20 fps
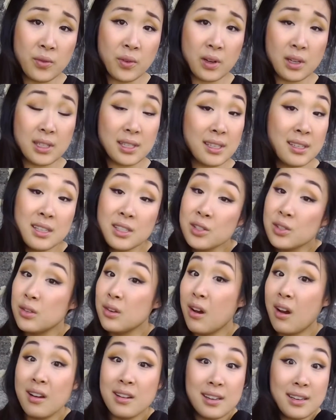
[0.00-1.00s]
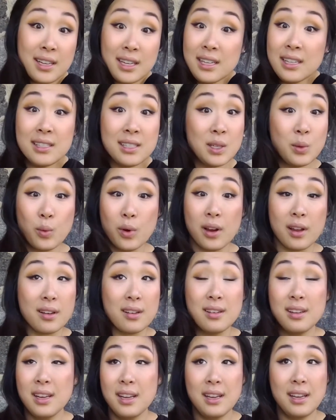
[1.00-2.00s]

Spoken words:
for us. And it's not an easy one.